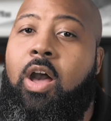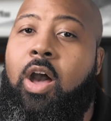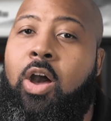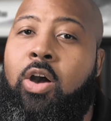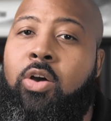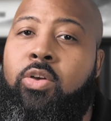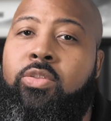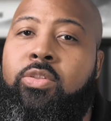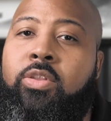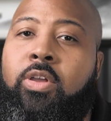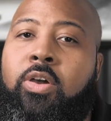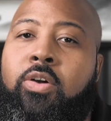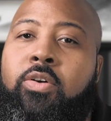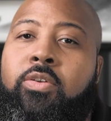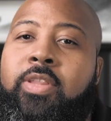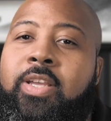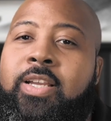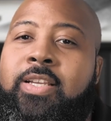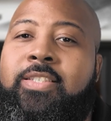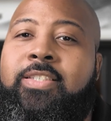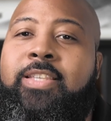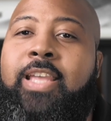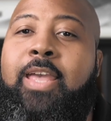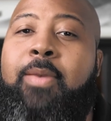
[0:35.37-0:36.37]
Although
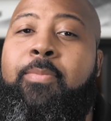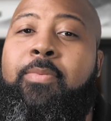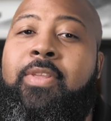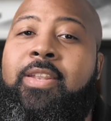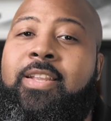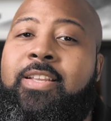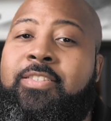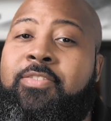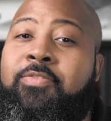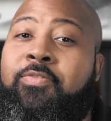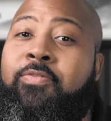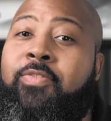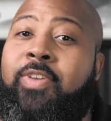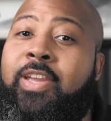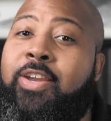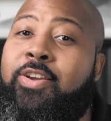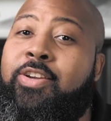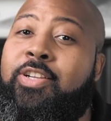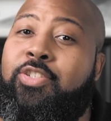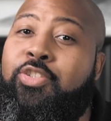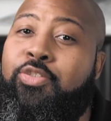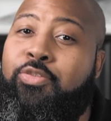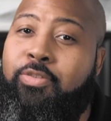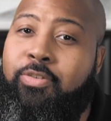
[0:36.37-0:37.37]
that statement is
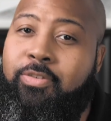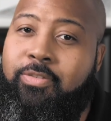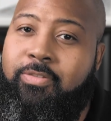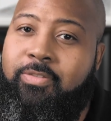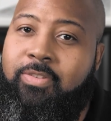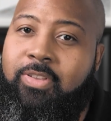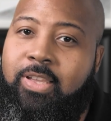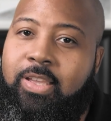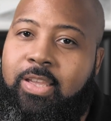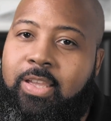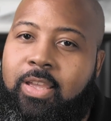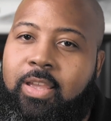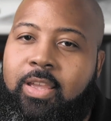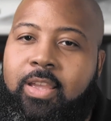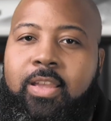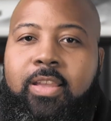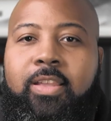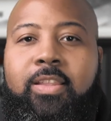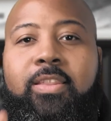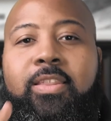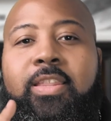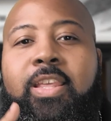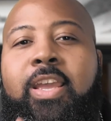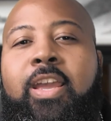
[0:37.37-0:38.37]
very true,
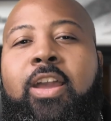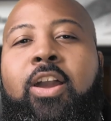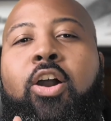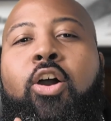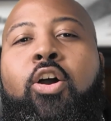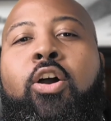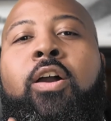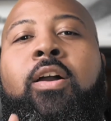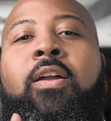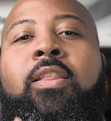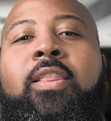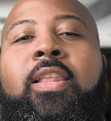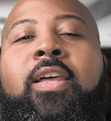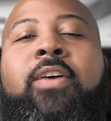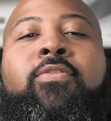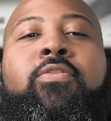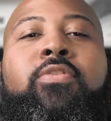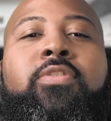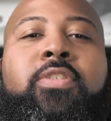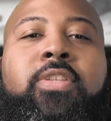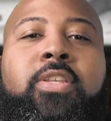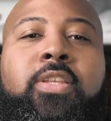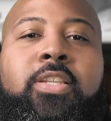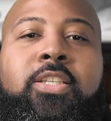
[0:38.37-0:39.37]
there are
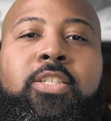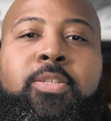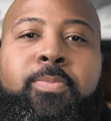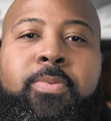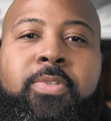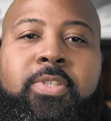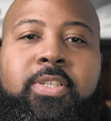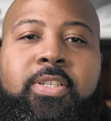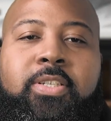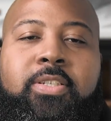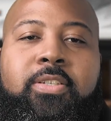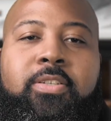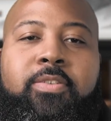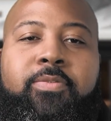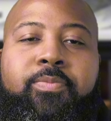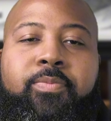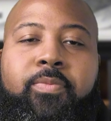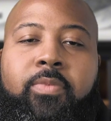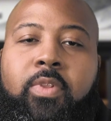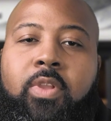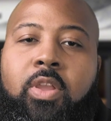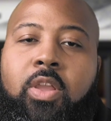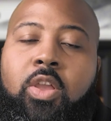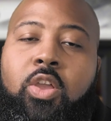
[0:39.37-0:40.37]
levels to this position.
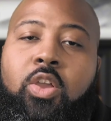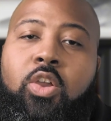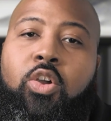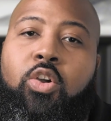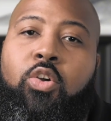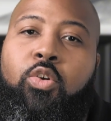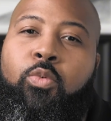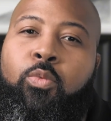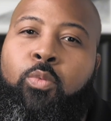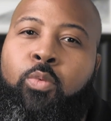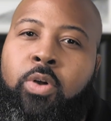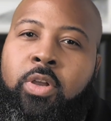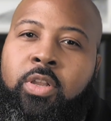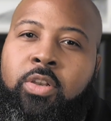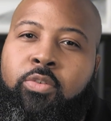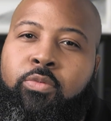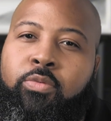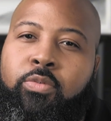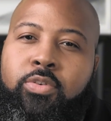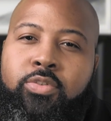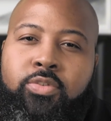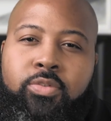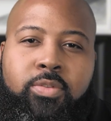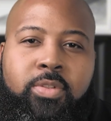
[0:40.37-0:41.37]
One
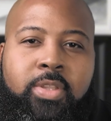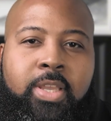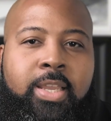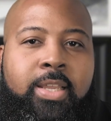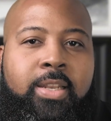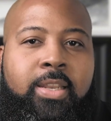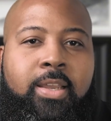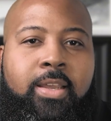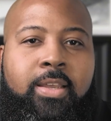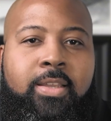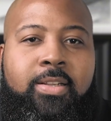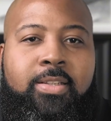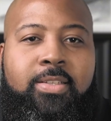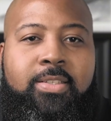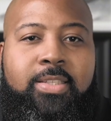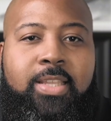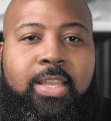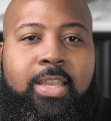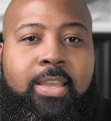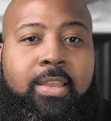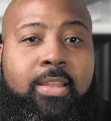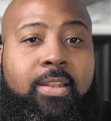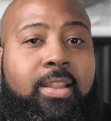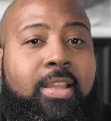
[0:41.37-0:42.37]
crucial thing to
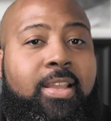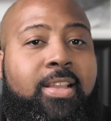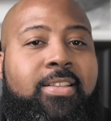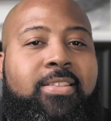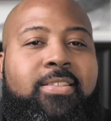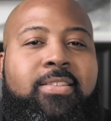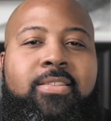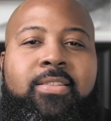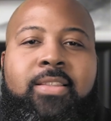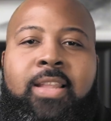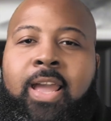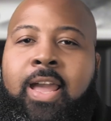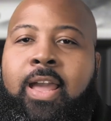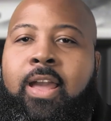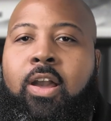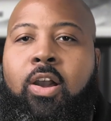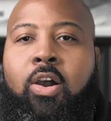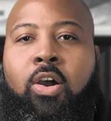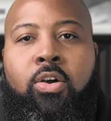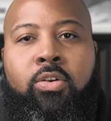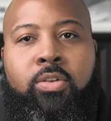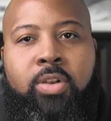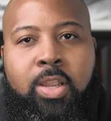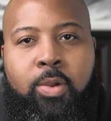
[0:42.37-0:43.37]
understand is
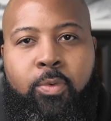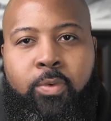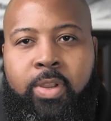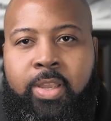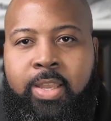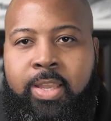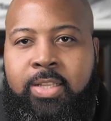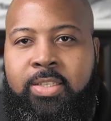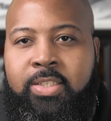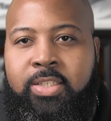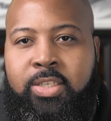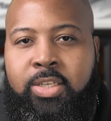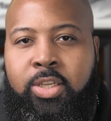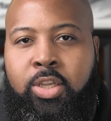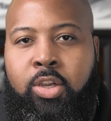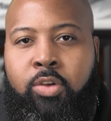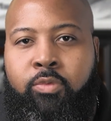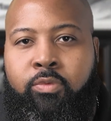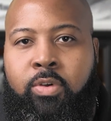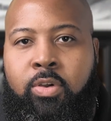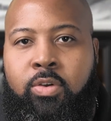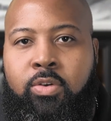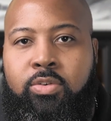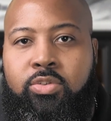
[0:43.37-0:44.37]
not all network
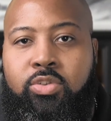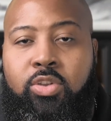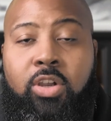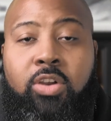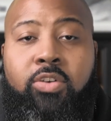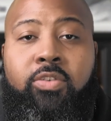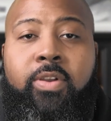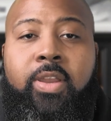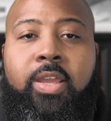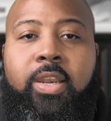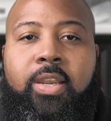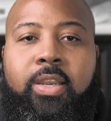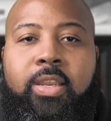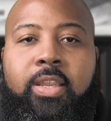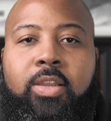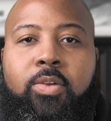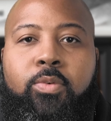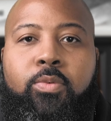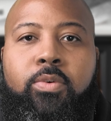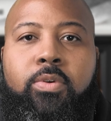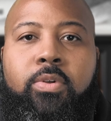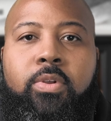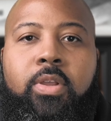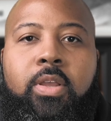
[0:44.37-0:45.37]
engineering roles are created
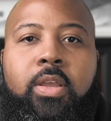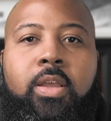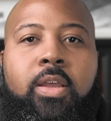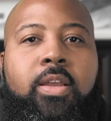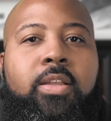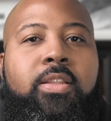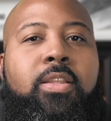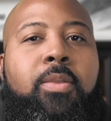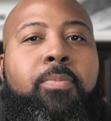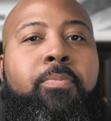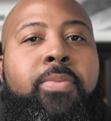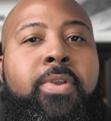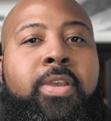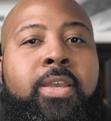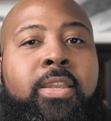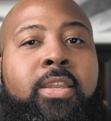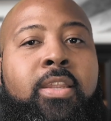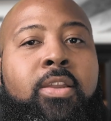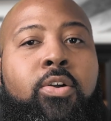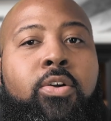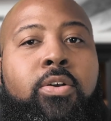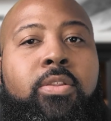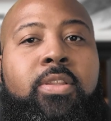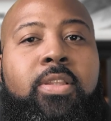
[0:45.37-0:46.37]
equal.
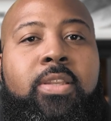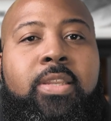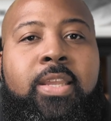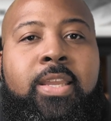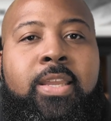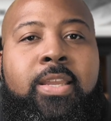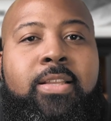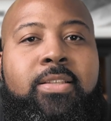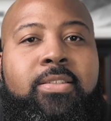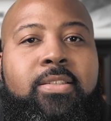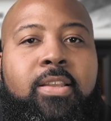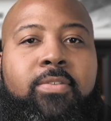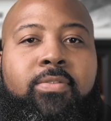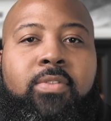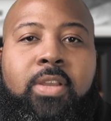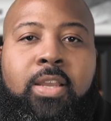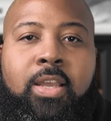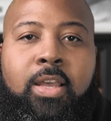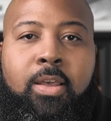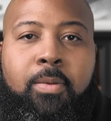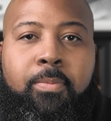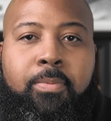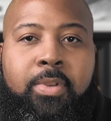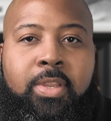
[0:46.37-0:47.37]
Depending on the needs of the
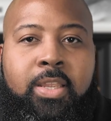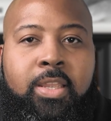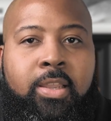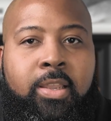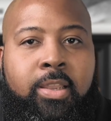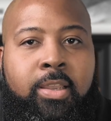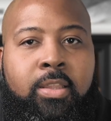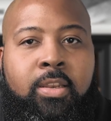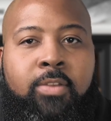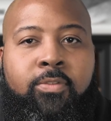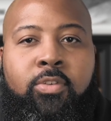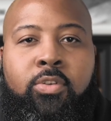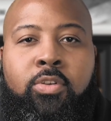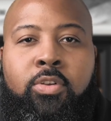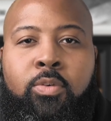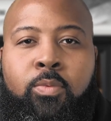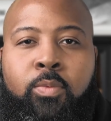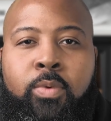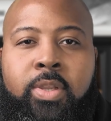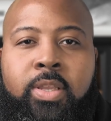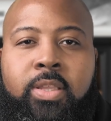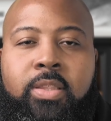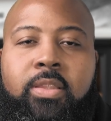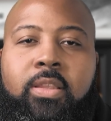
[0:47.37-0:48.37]
company you're
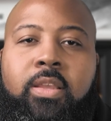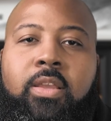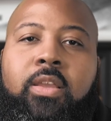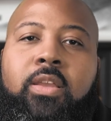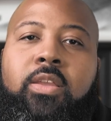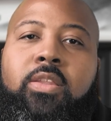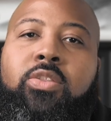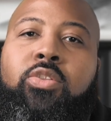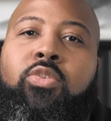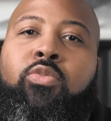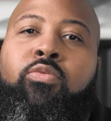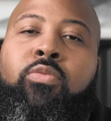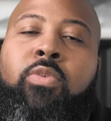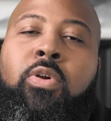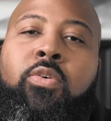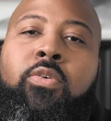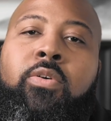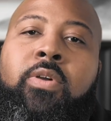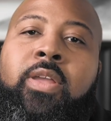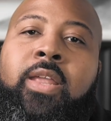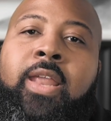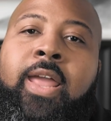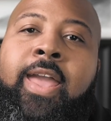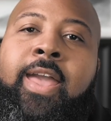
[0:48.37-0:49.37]
interviewing with, the
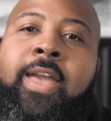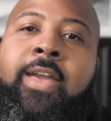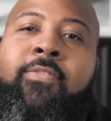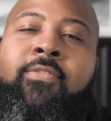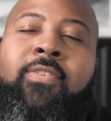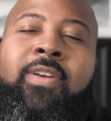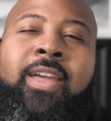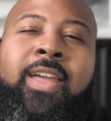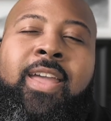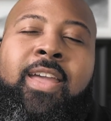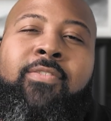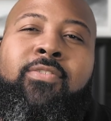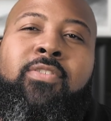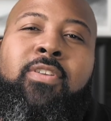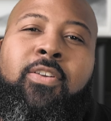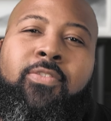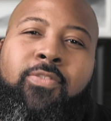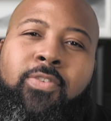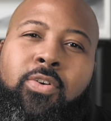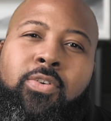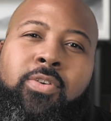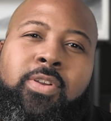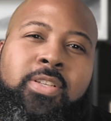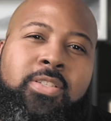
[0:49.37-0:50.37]
role can have a
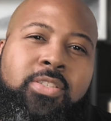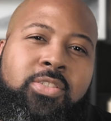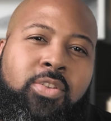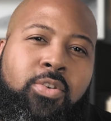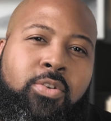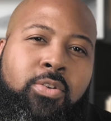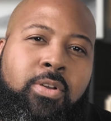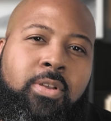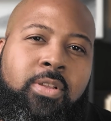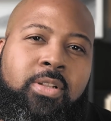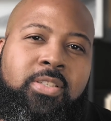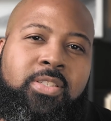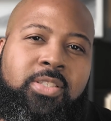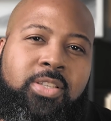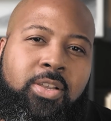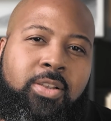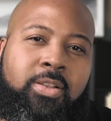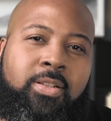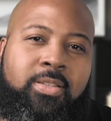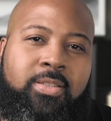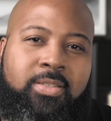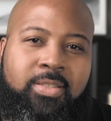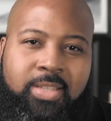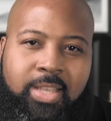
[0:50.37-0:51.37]
heavier focus on
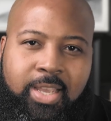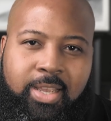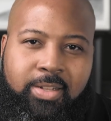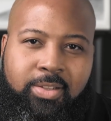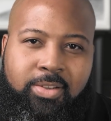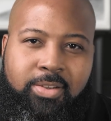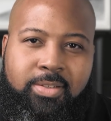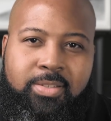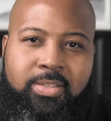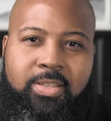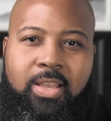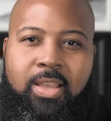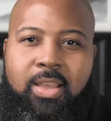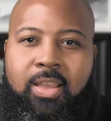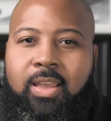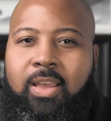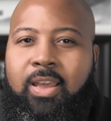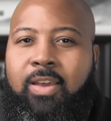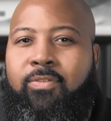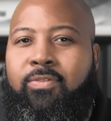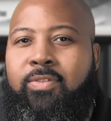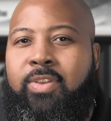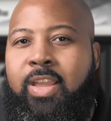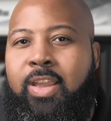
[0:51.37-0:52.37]
certain sectors
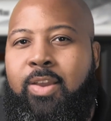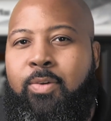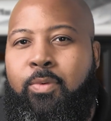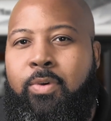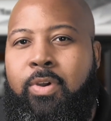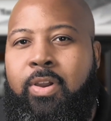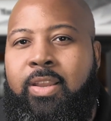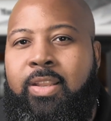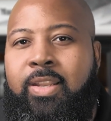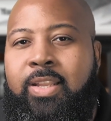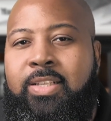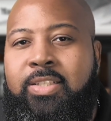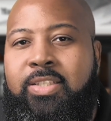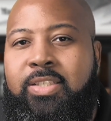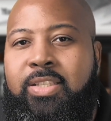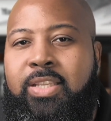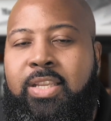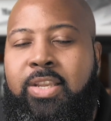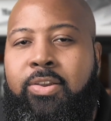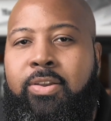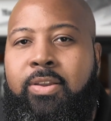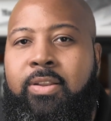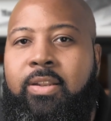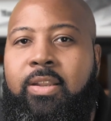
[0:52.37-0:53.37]
of networking
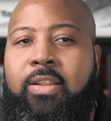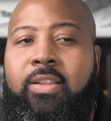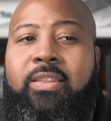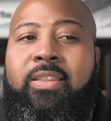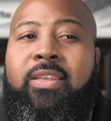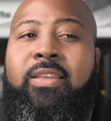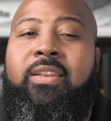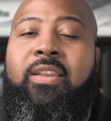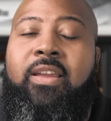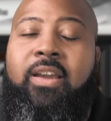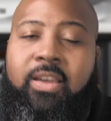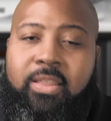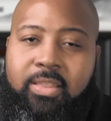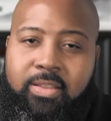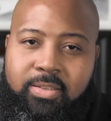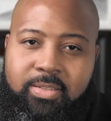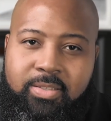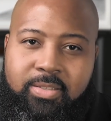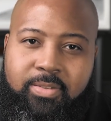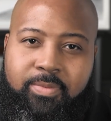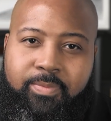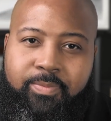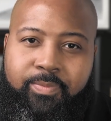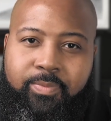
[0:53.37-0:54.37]
engineering than
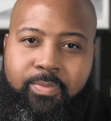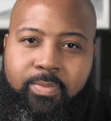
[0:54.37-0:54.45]
others.